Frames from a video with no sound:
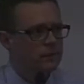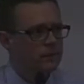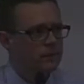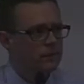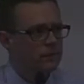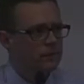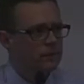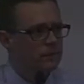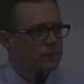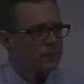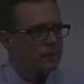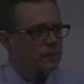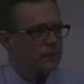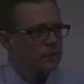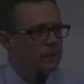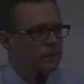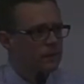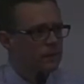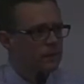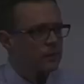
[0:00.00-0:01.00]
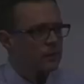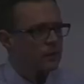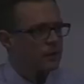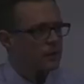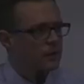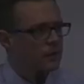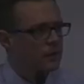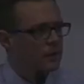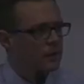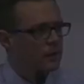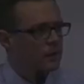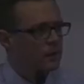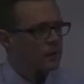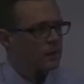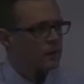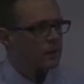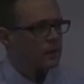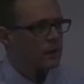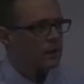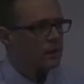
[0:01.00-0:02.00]

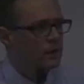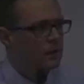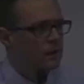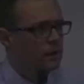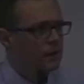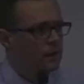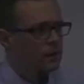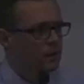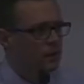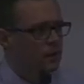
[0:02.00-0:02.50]
[no speech]